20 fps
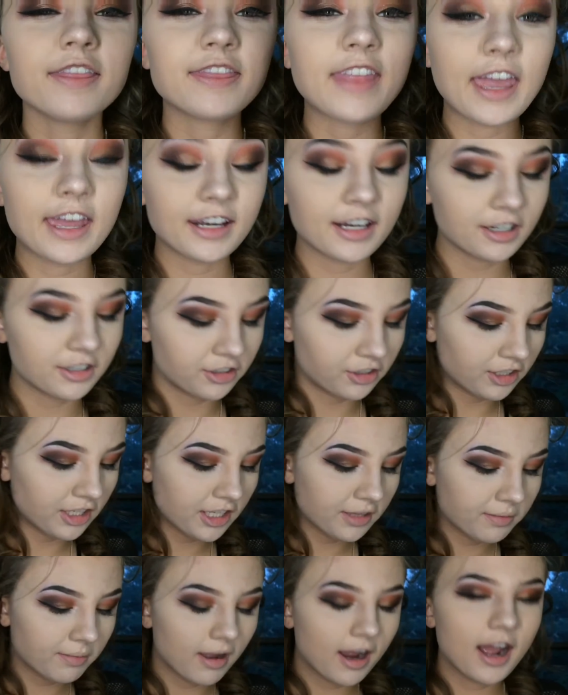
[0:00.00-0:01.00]
Then
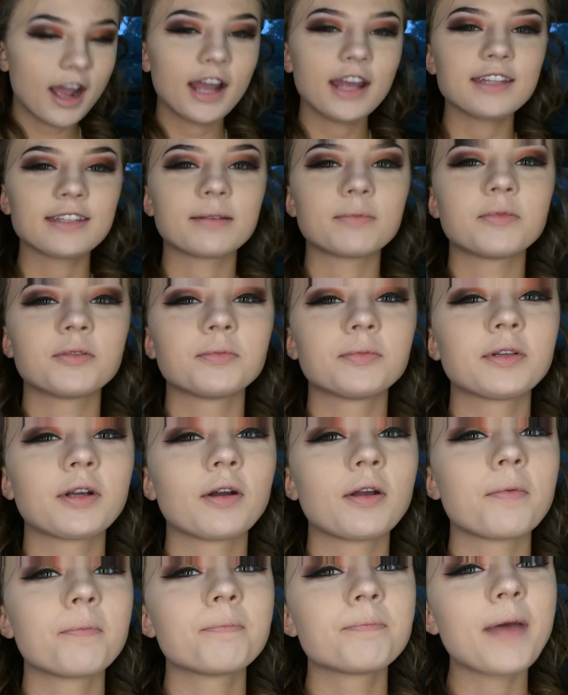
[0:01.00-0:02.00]
underneath my eyes, I'm going to be
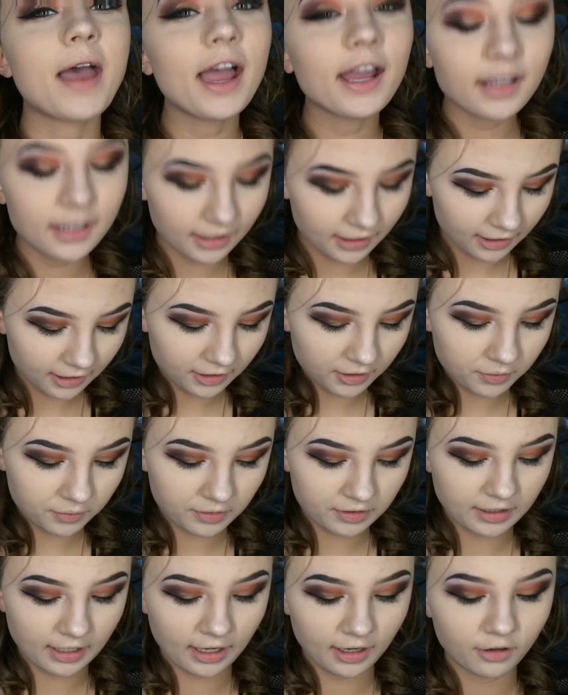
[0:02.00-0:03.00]
going back in
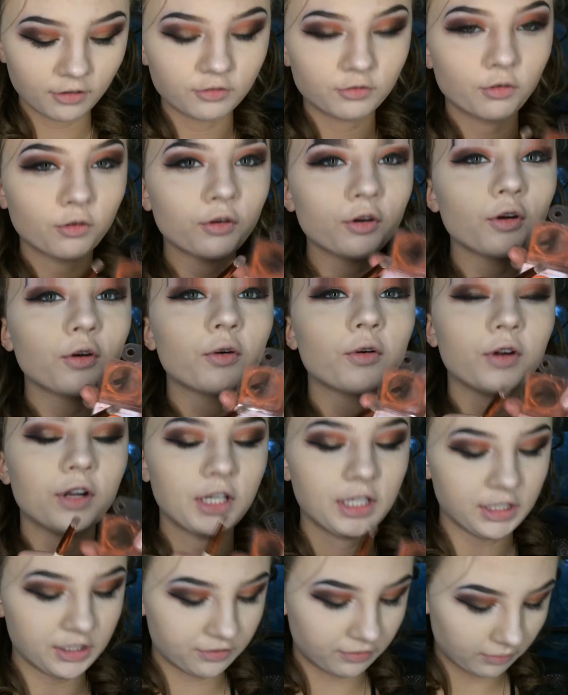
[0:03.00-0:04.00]
with that Aurora
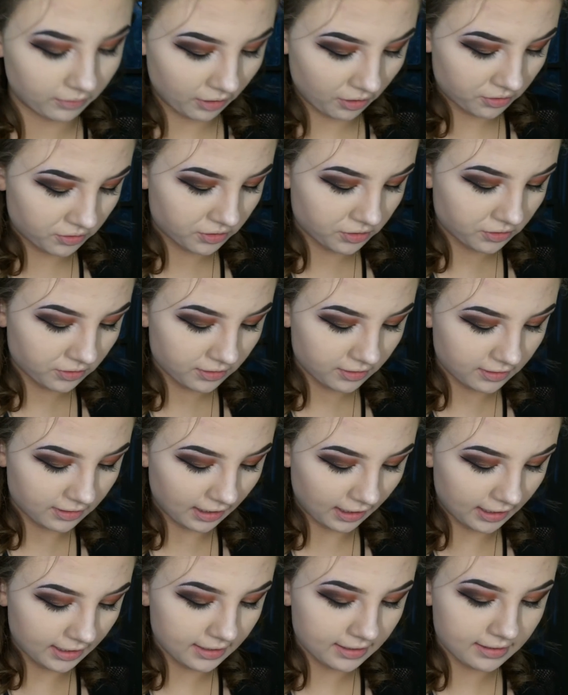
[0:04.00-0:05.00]
Orange from Coastal
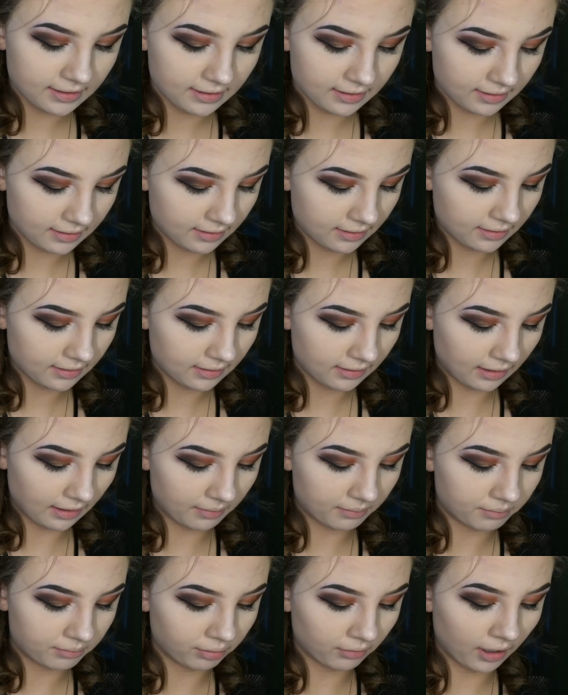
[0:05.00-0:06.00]
Scents.
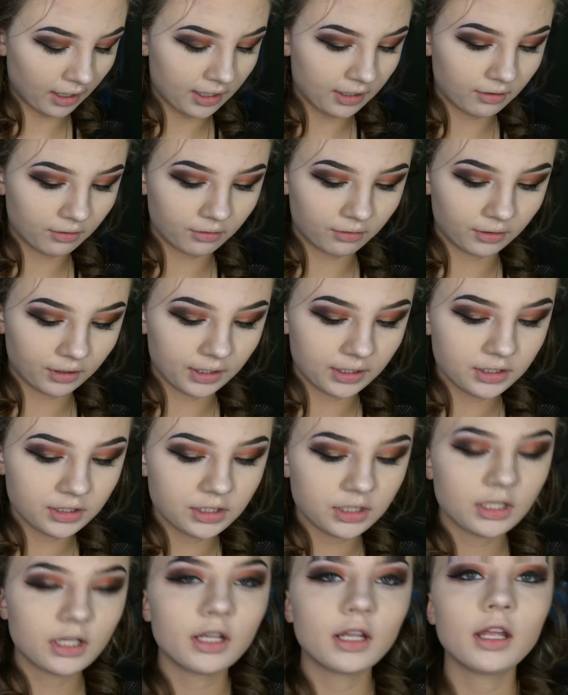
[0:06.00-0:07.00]
That bright
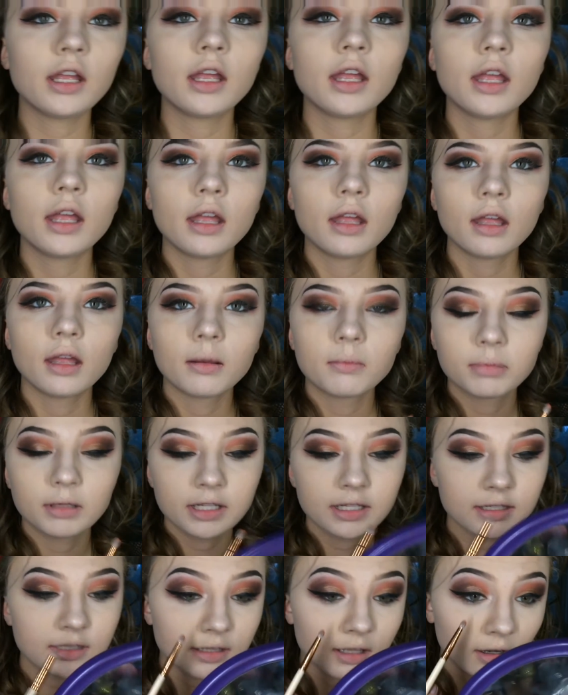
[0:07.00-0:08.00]
orange. And
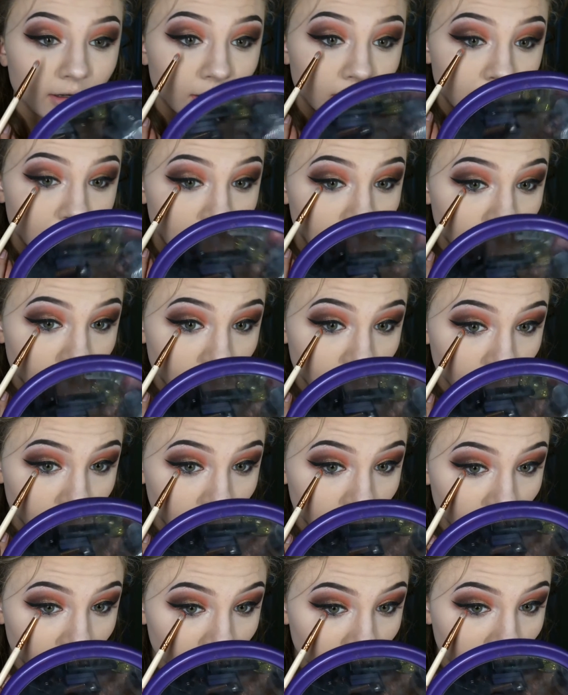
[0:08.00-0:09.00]
placing that on my
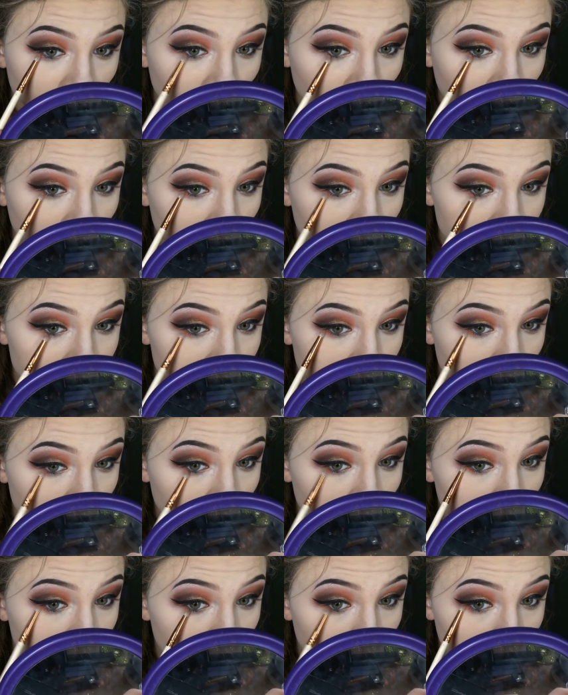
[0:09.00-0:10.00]
lower lash
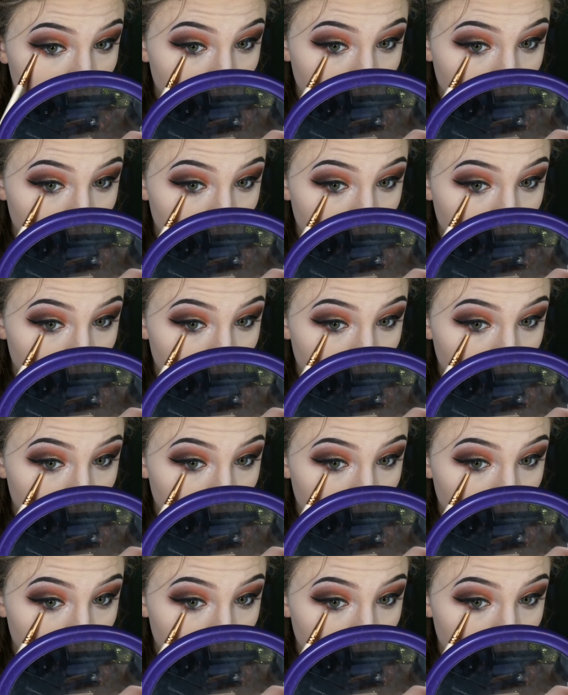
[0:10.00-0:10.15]
line.